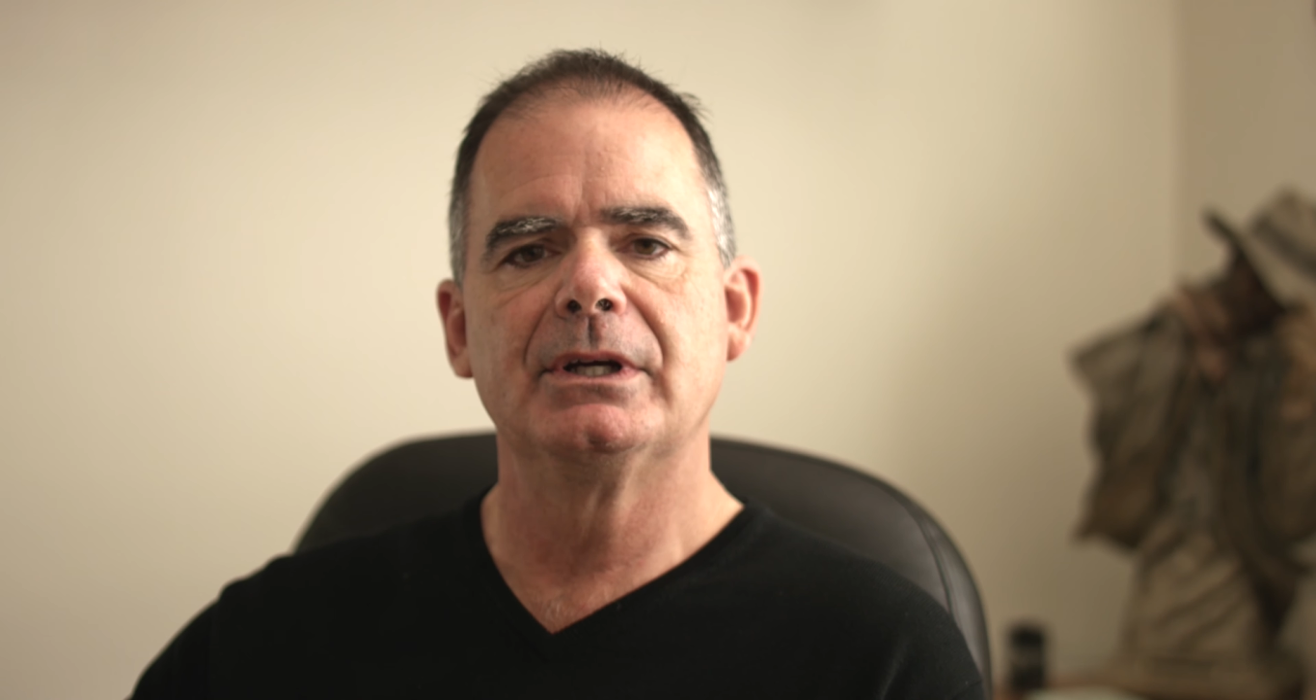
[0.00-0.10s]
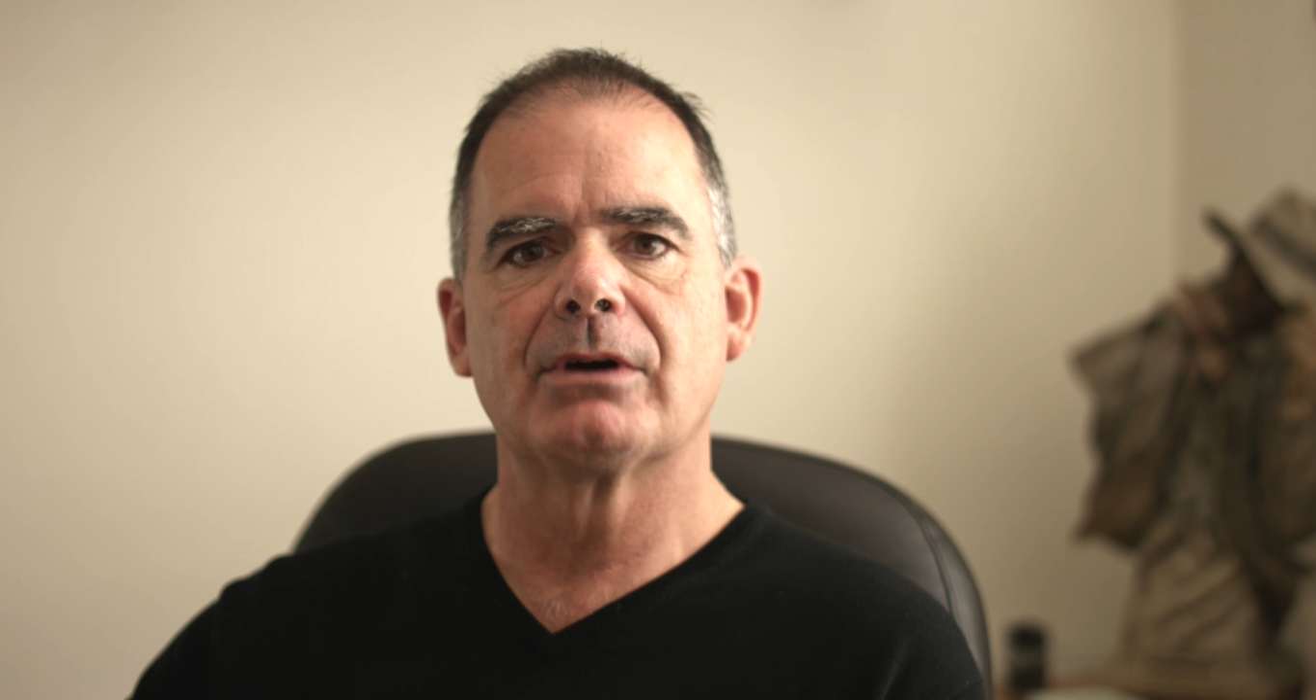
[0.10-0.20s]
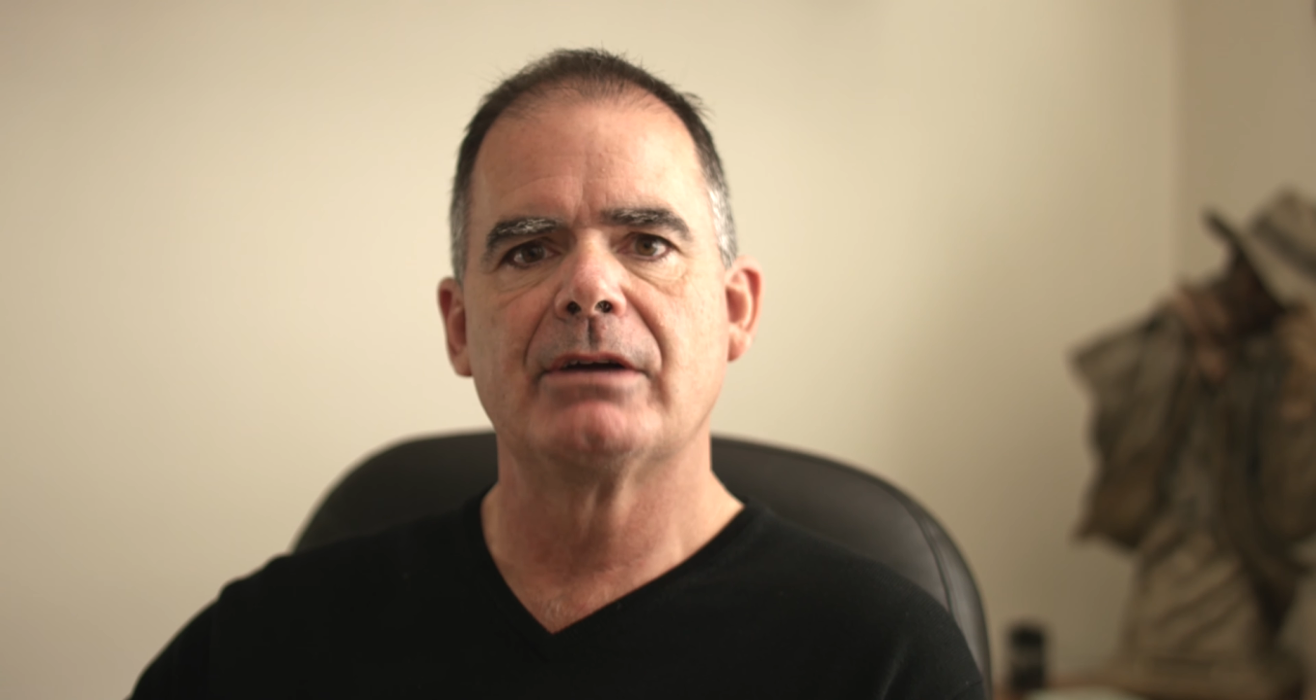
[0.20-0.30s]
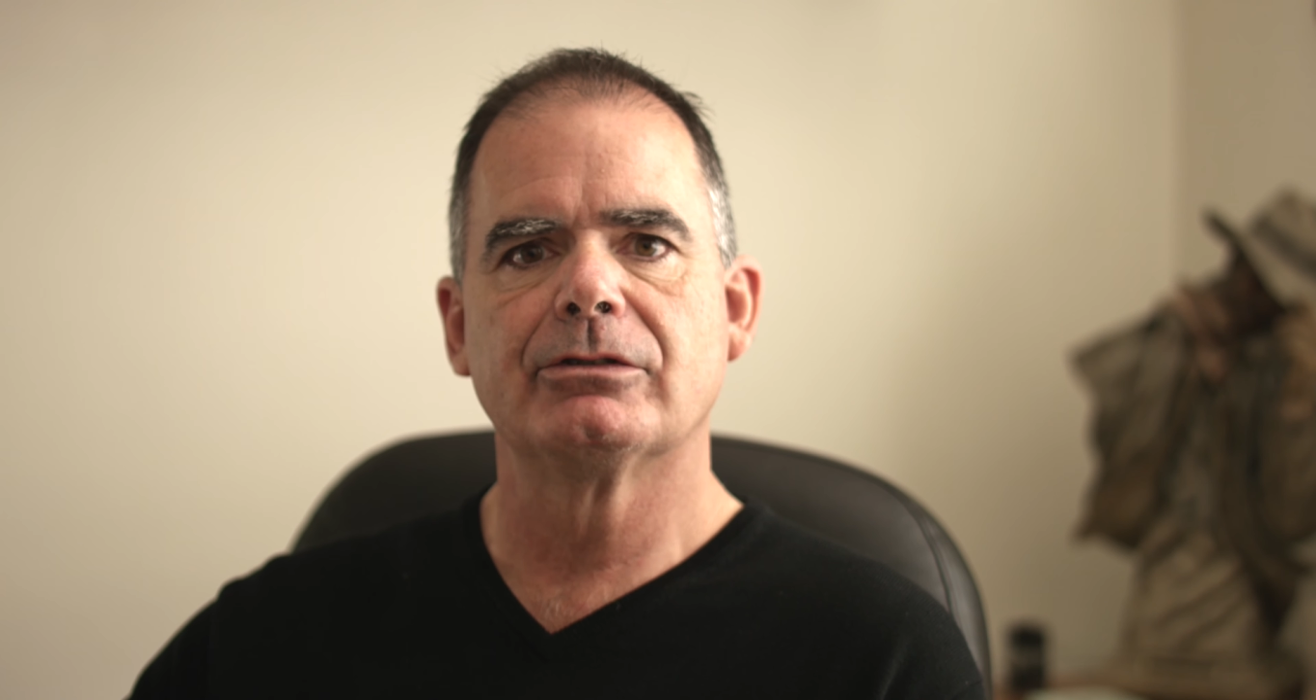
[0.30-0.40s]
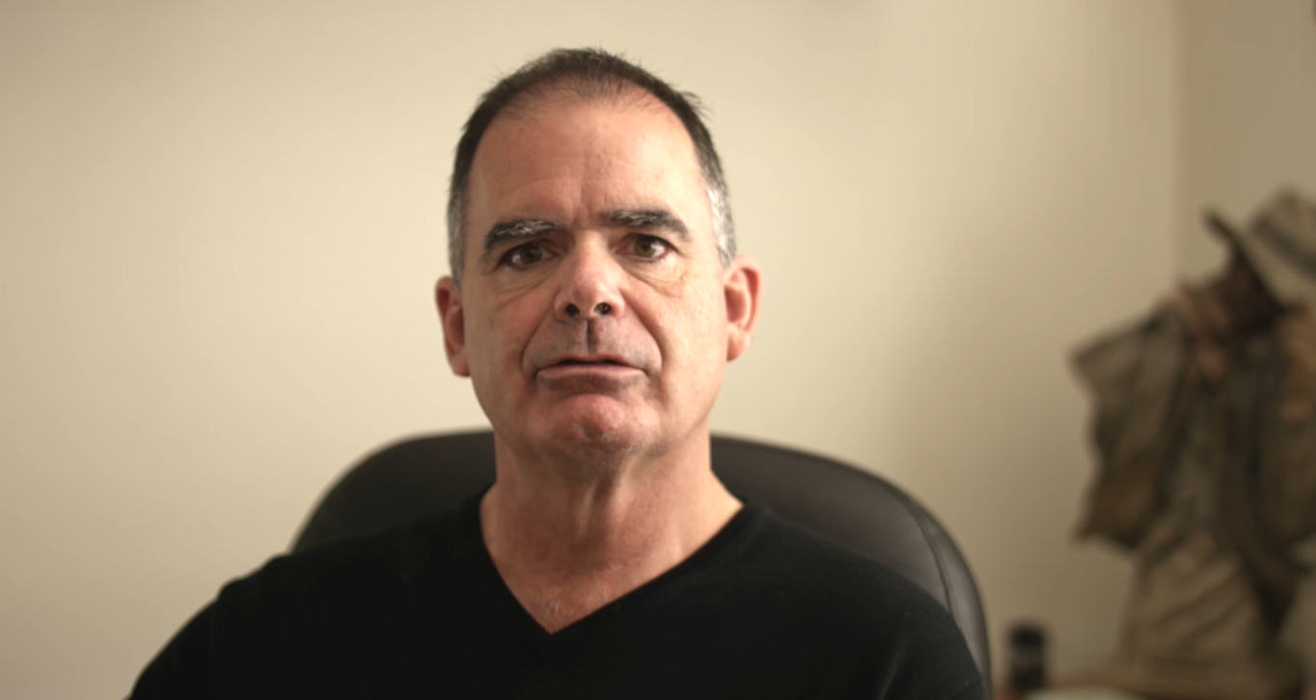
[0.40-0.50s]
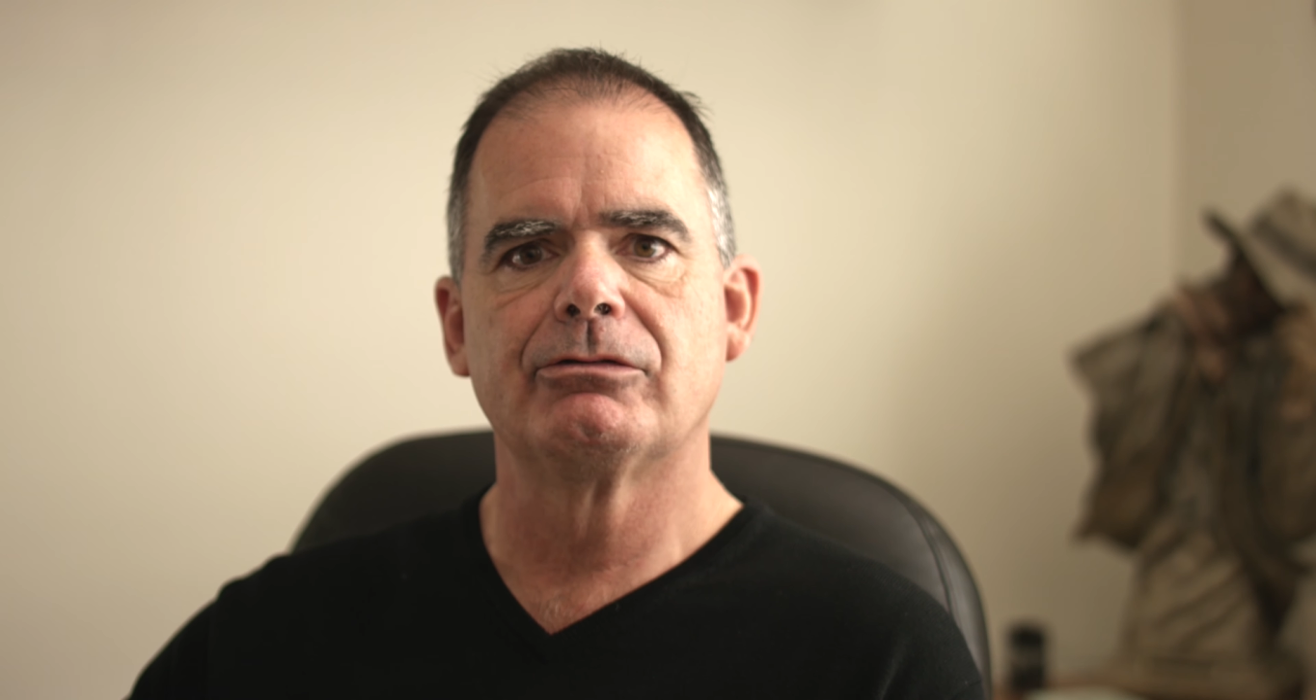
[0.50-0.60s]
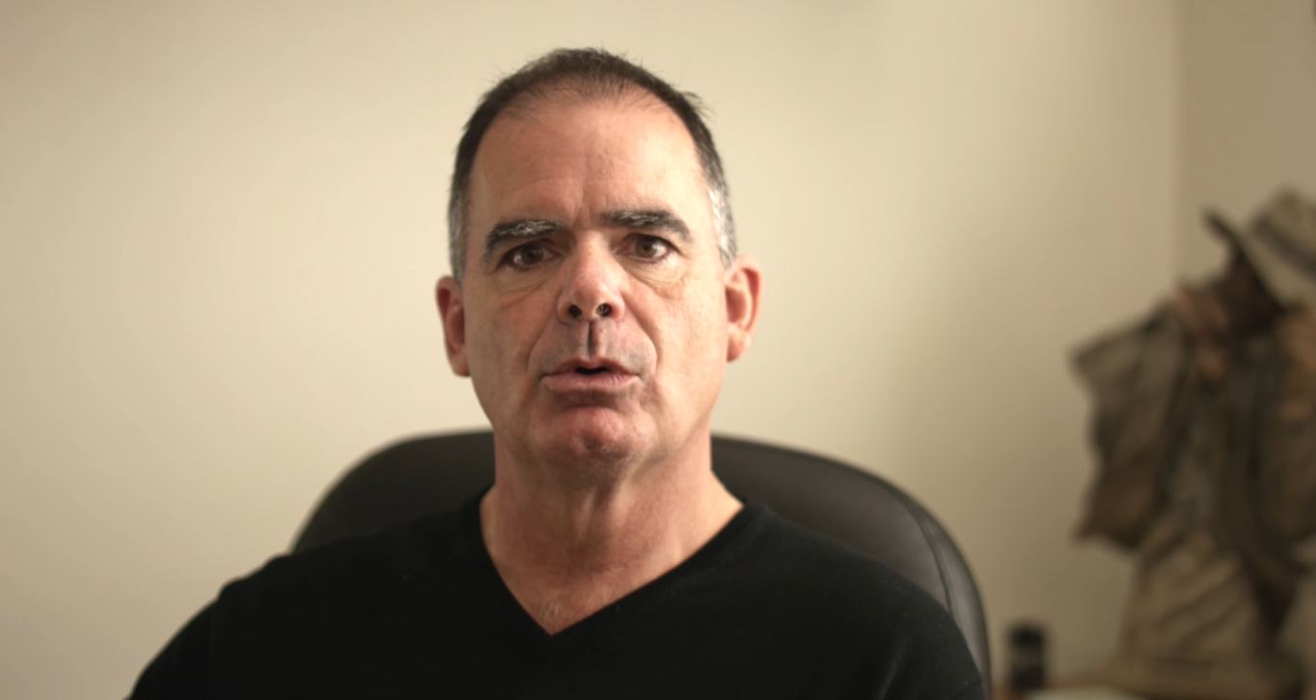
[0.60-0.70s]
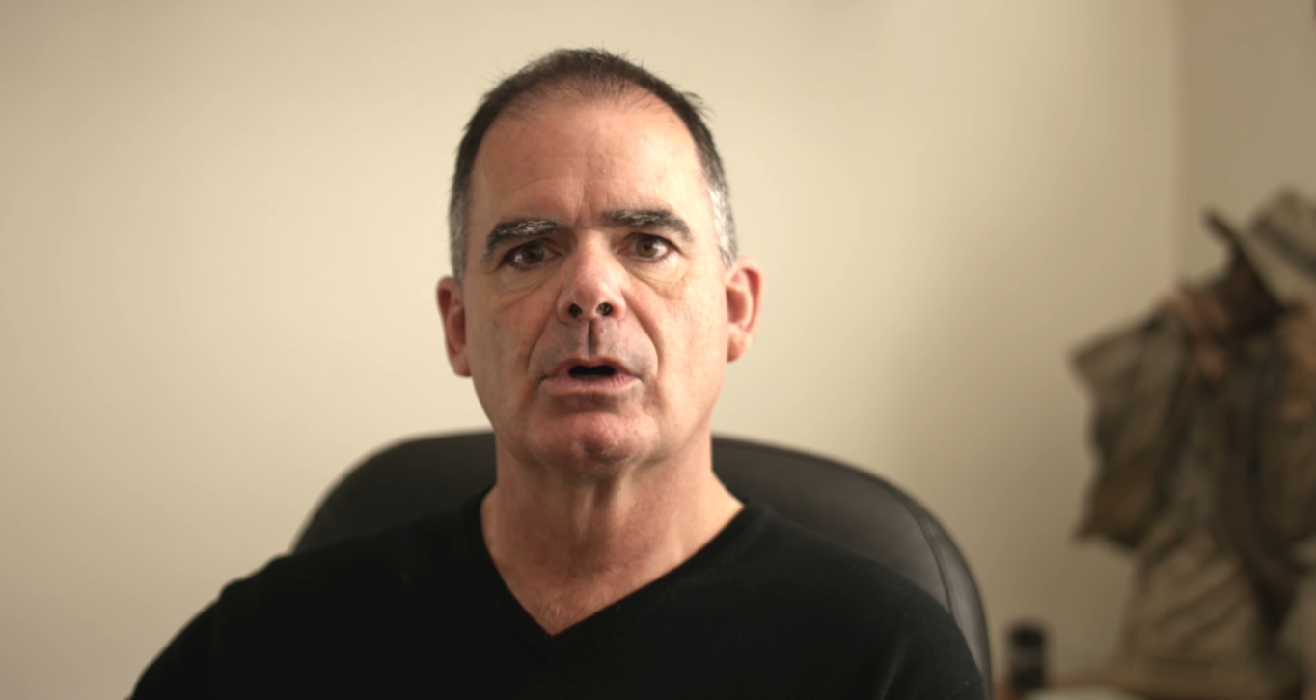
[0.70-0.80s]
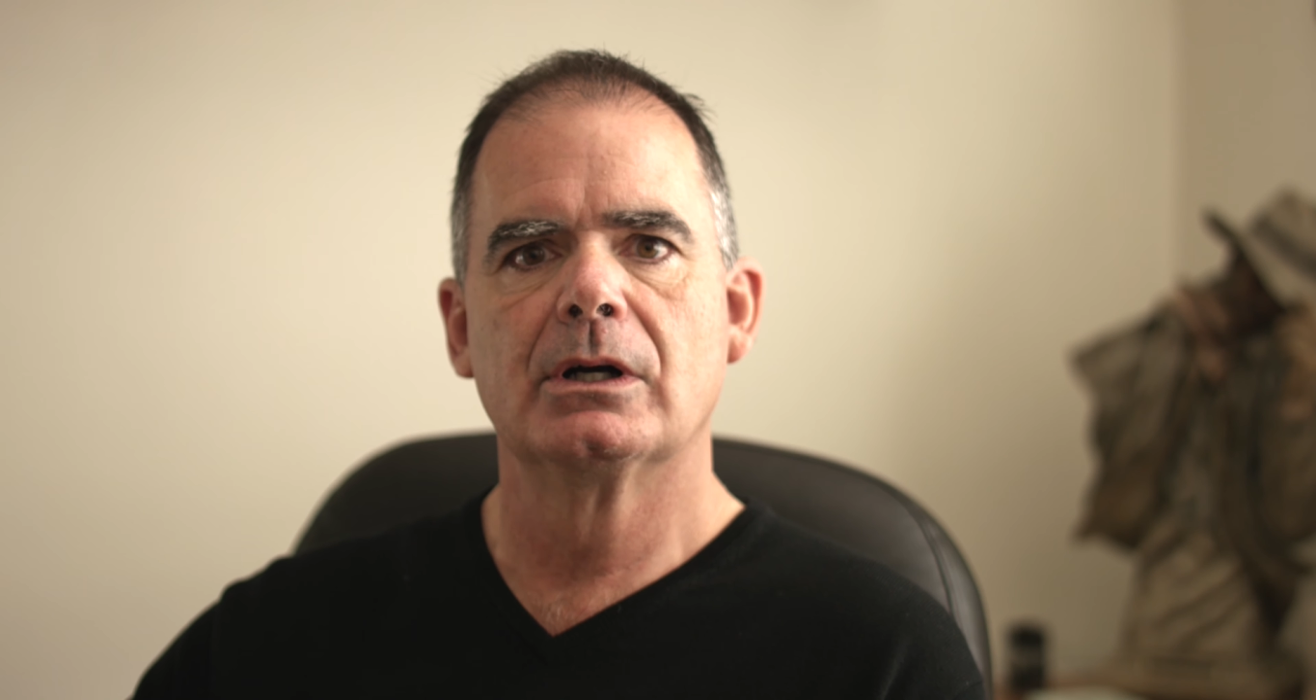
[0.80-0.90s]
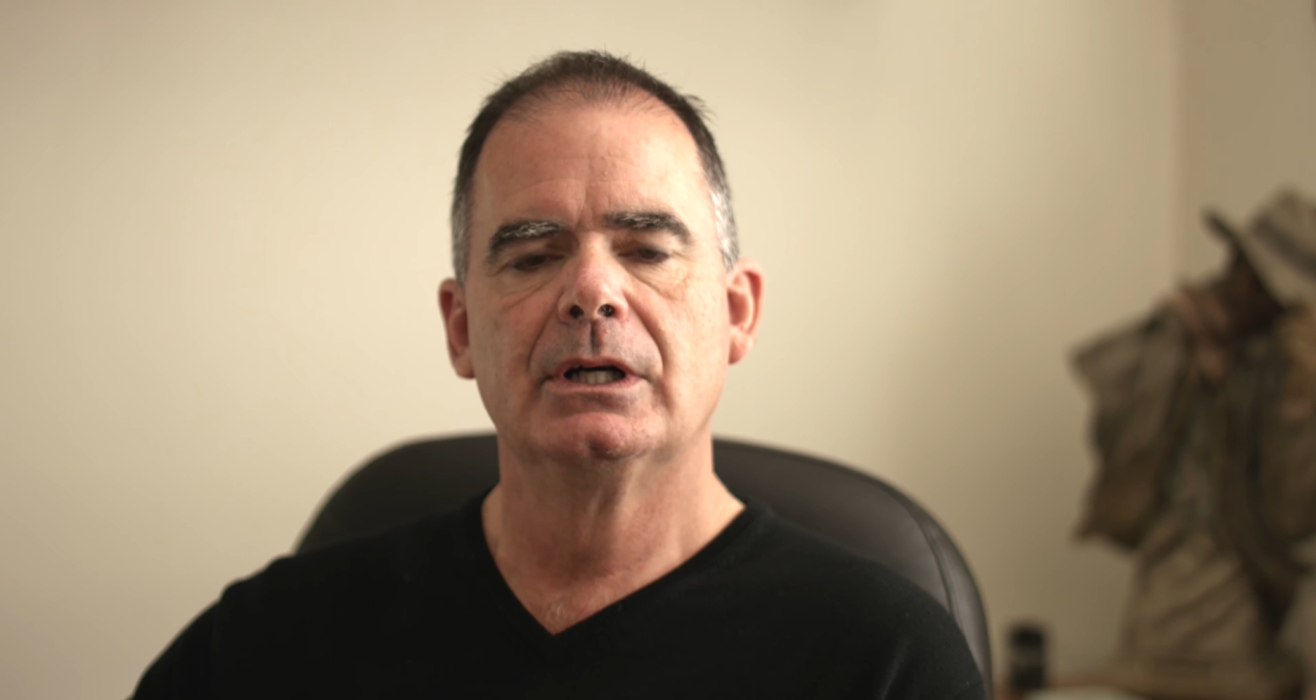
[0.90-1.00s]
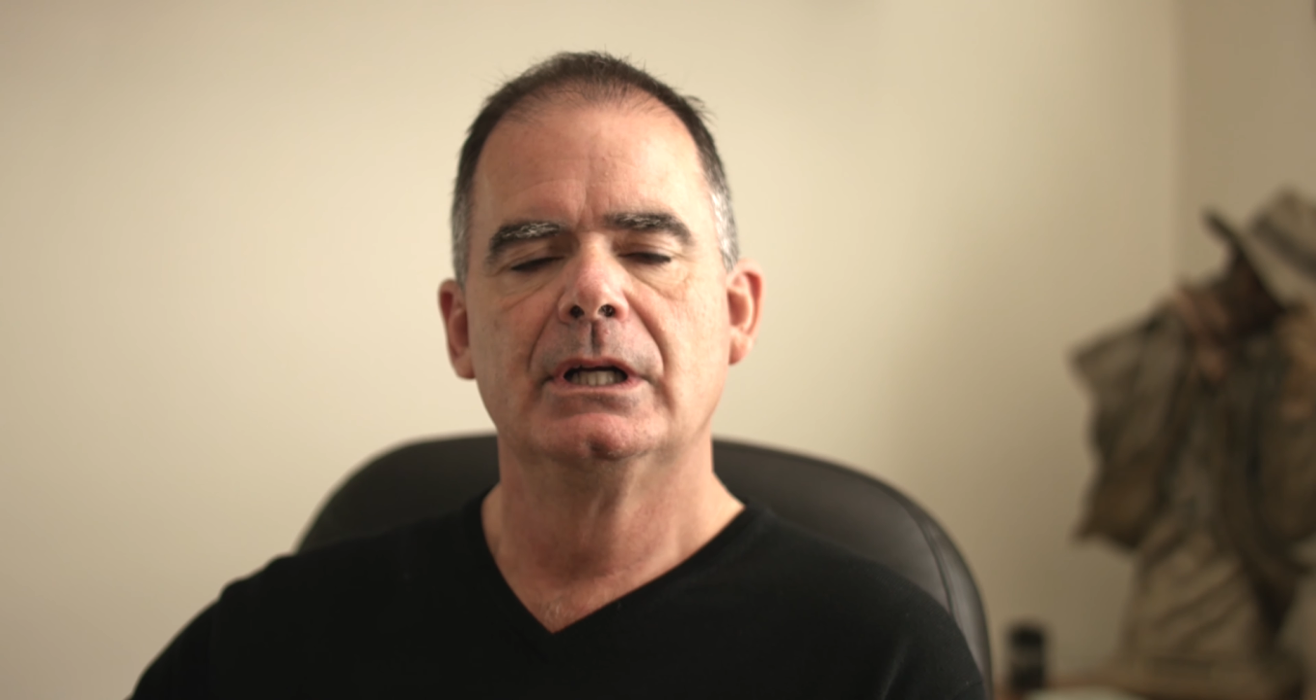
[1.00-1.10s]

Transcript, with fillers: grateful for,